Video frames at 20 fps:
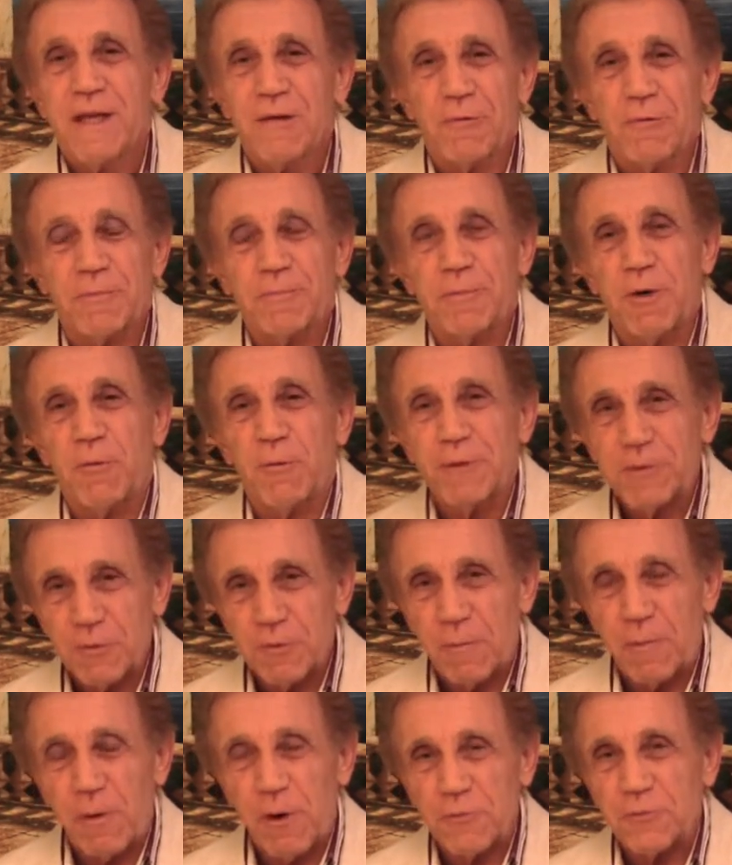We
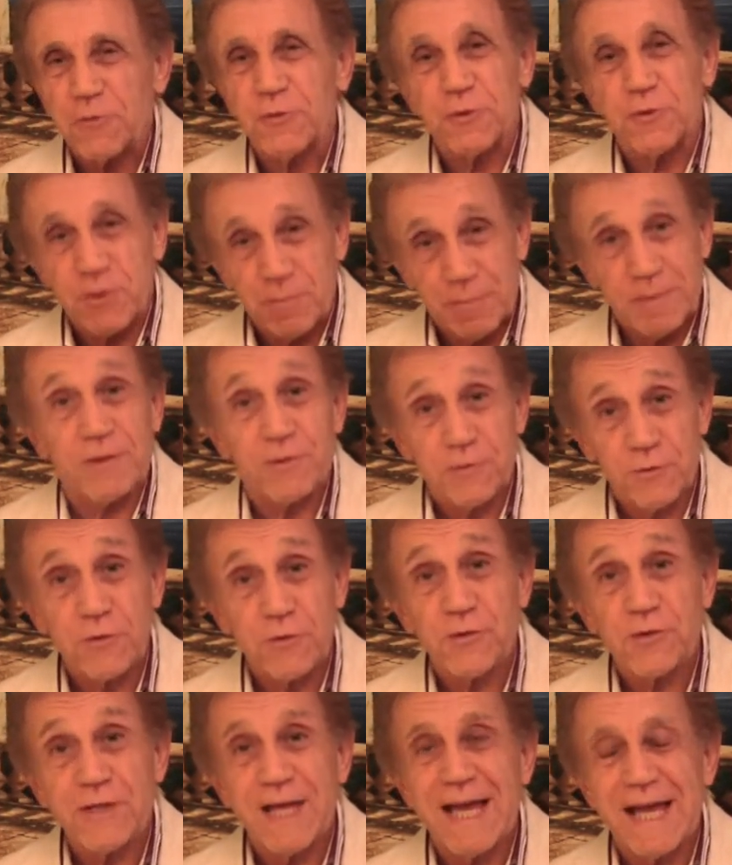do it both through the
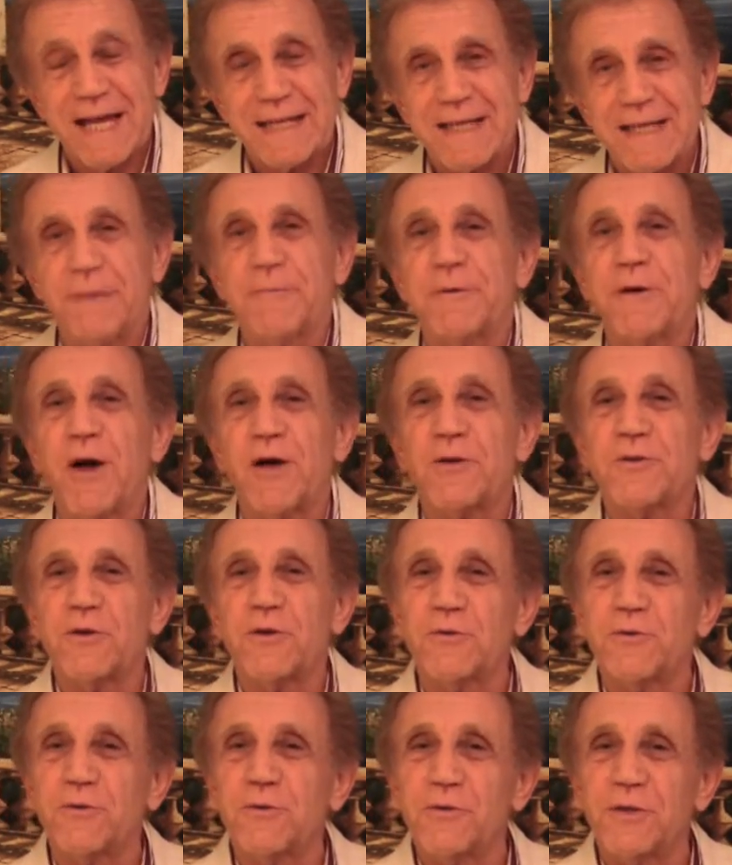spiritual side, and we
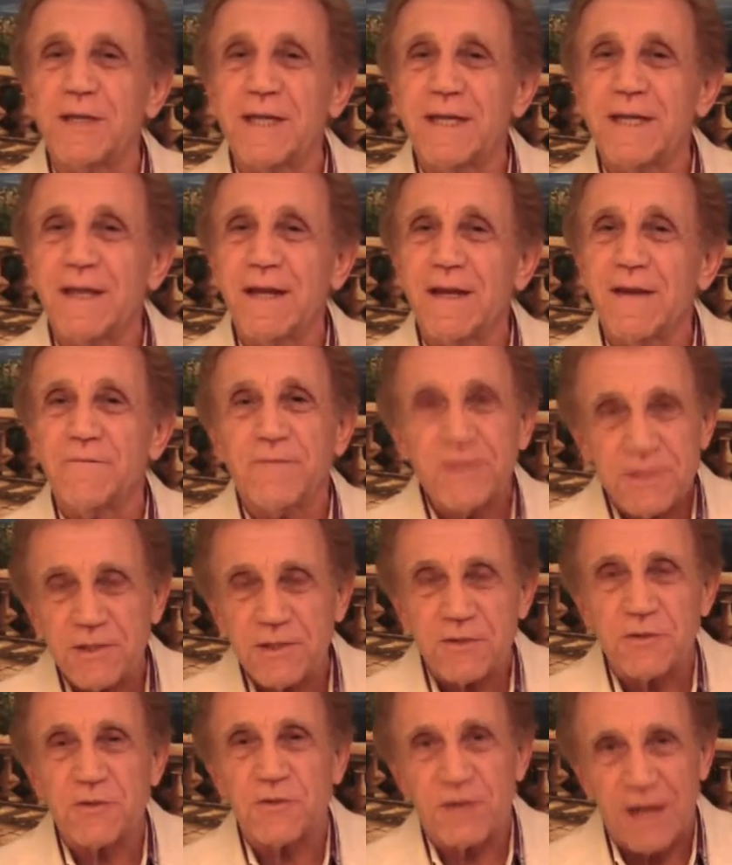also do the
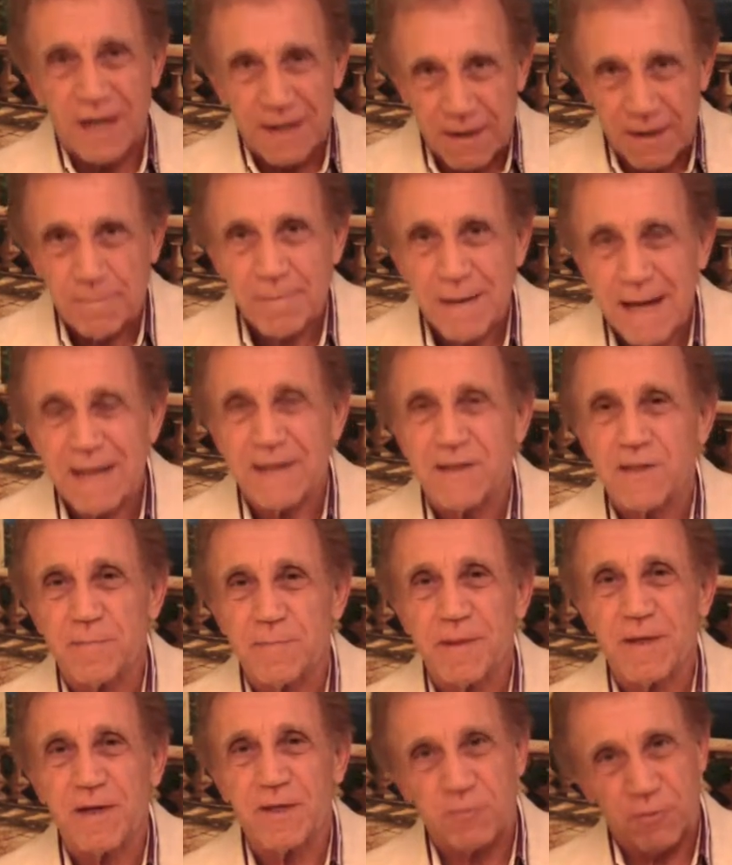physical side, our bodies,
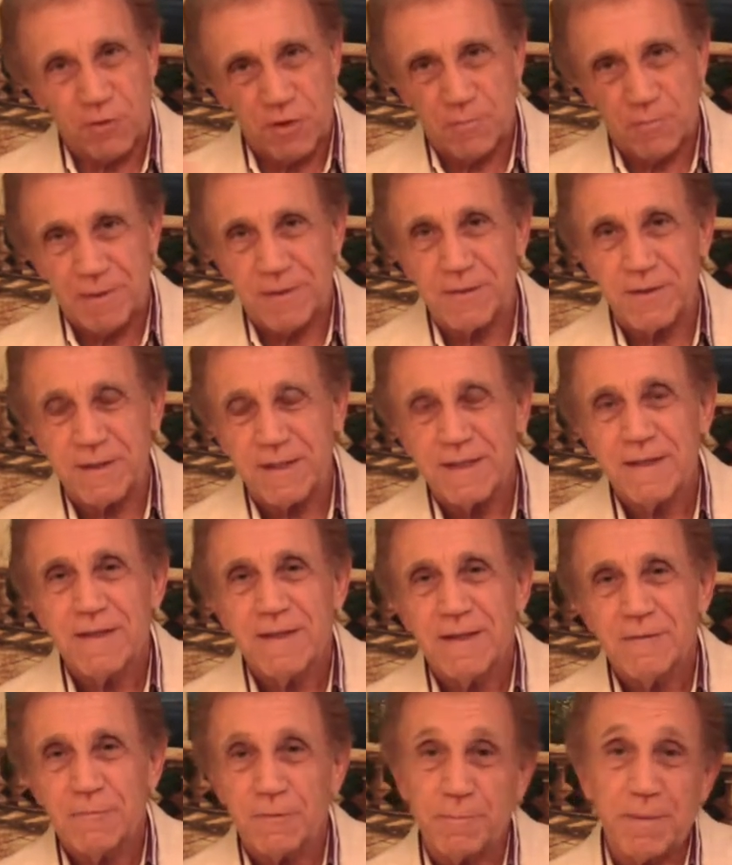because we're spirit,
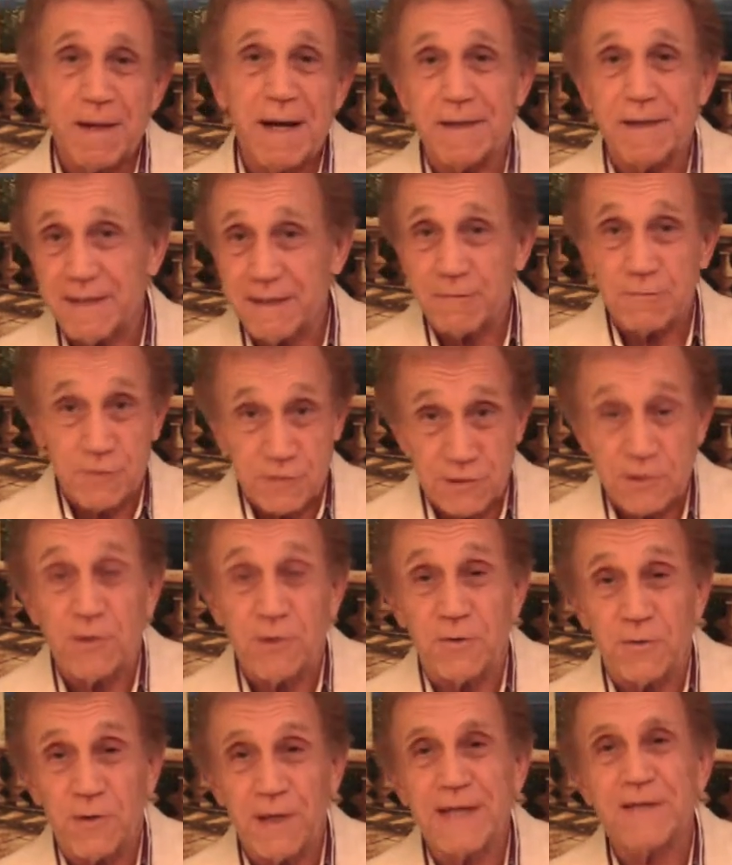we're body, and we're
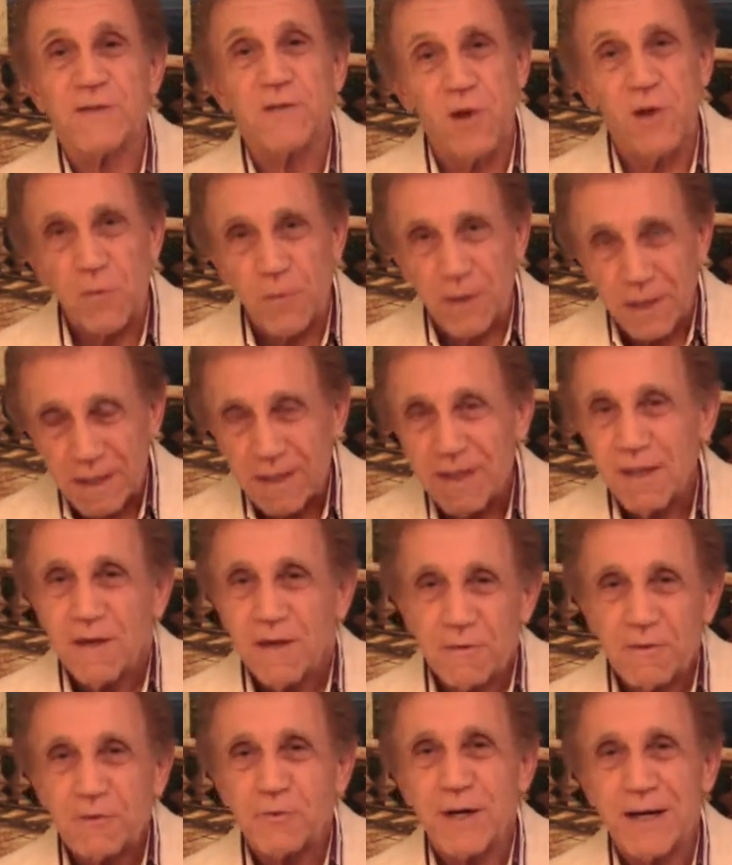soul, right? So we
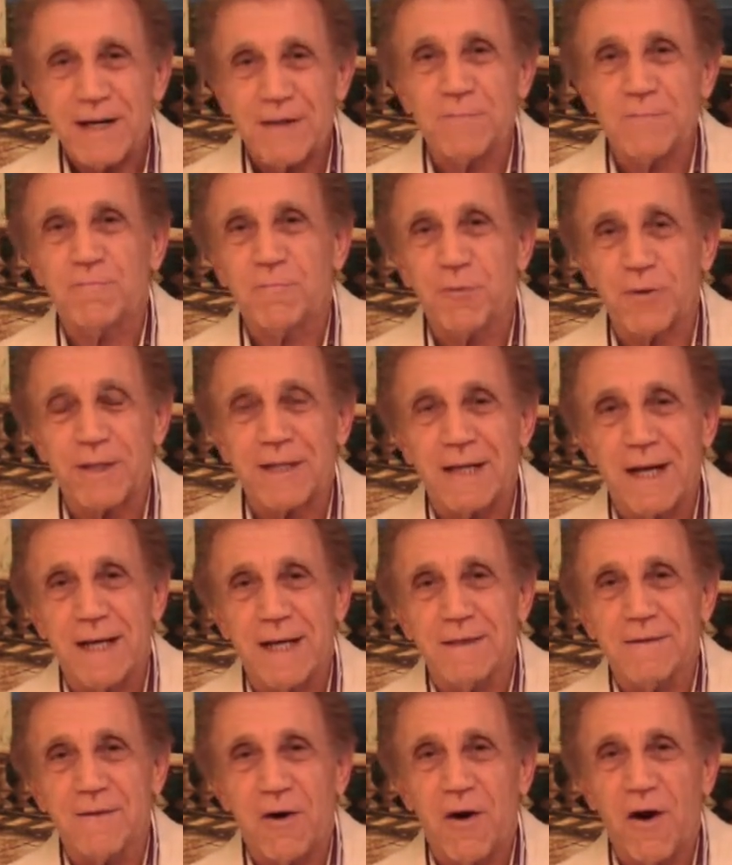try to work
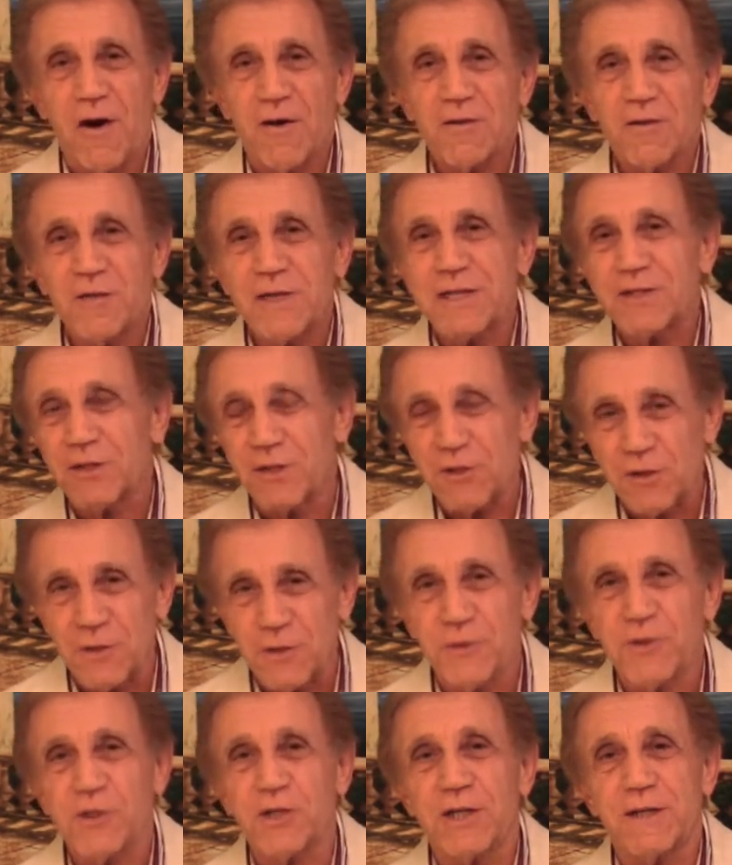on teaching
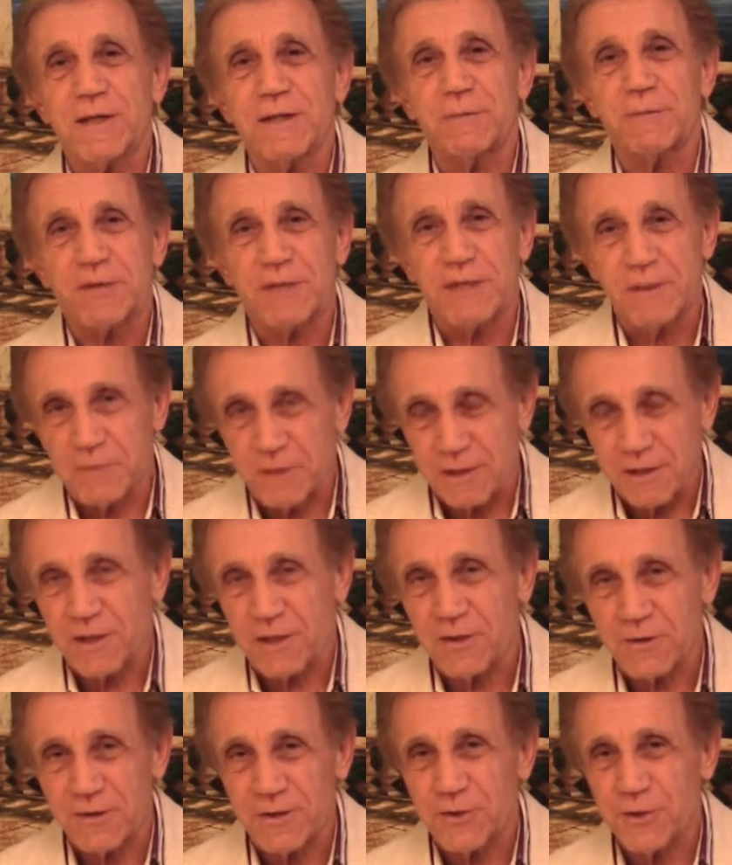you and sharing with you and
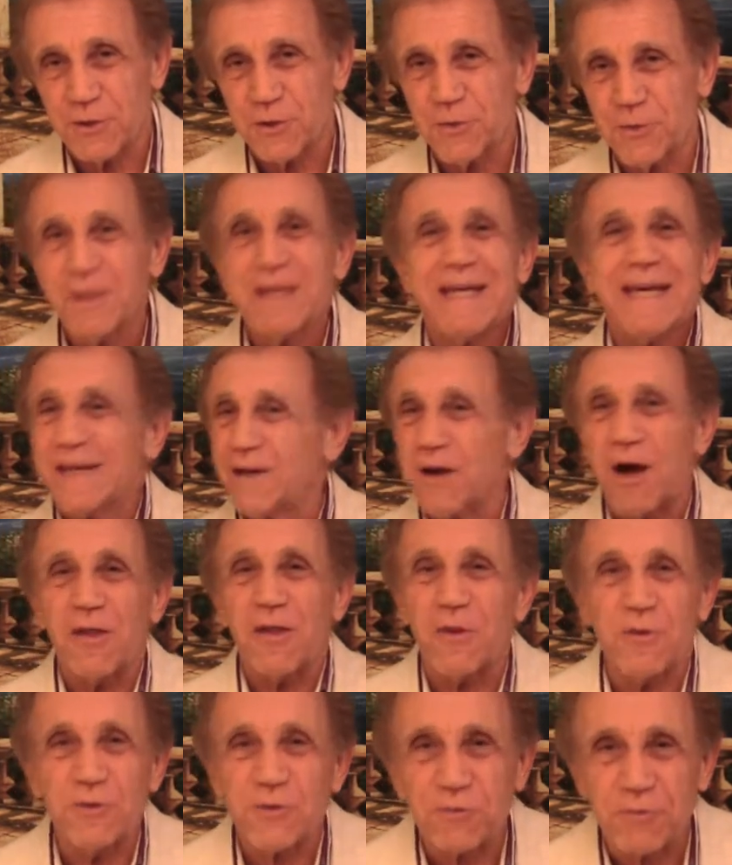encourage you in
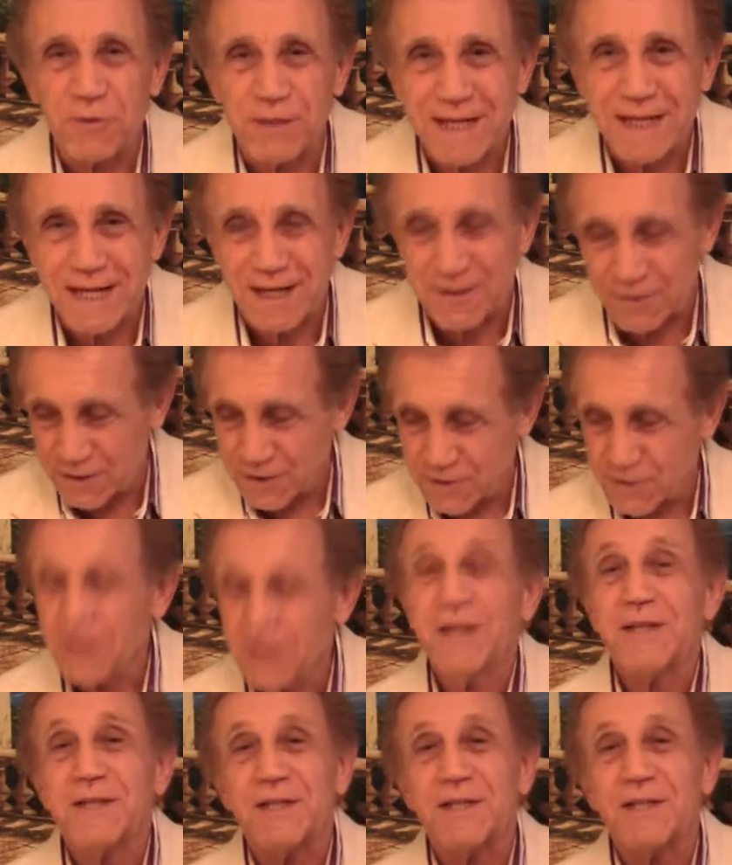all those three areas.